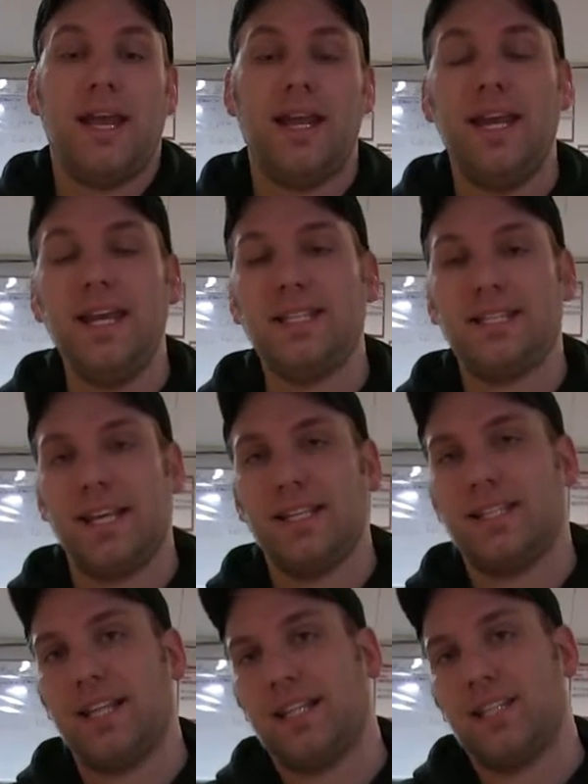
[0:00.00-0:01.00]
And he
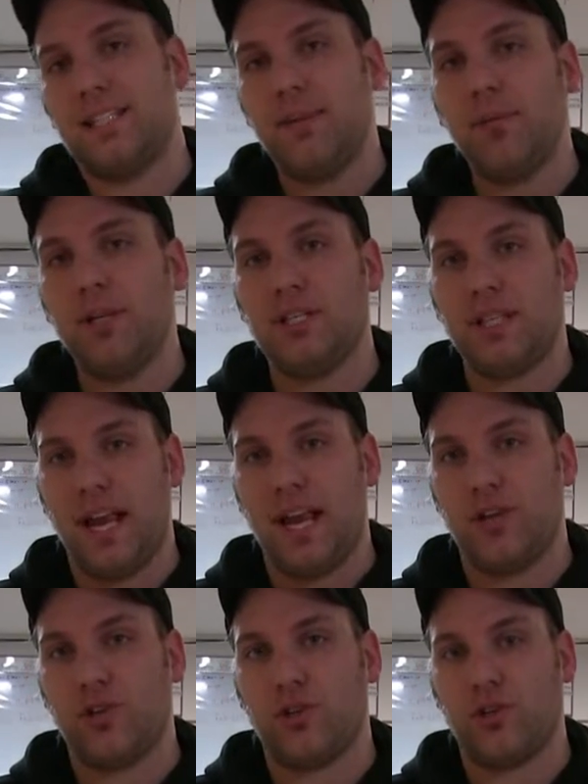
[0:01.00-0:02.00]
says that the simplest
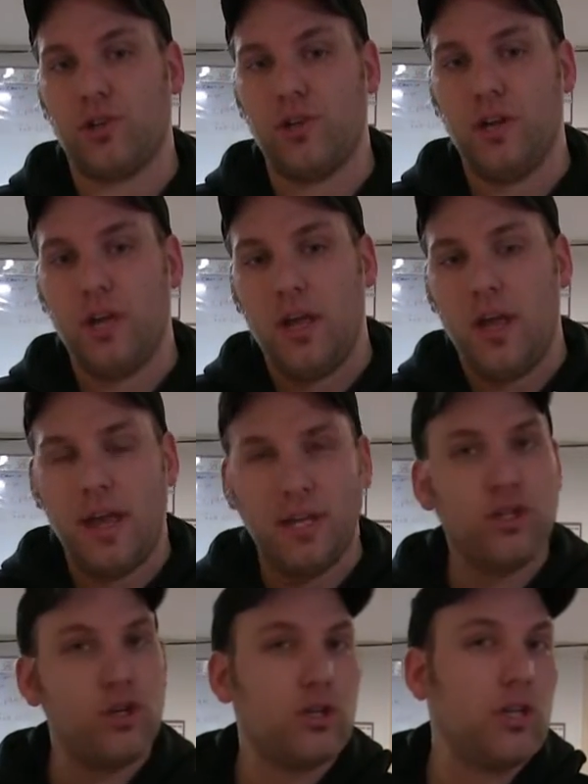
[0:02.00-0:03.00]
answer
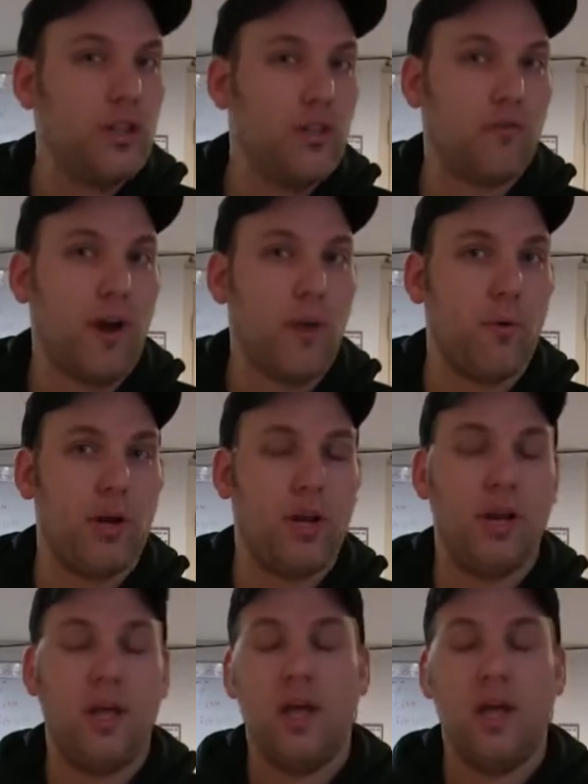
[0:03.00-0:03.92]
is usually the right one.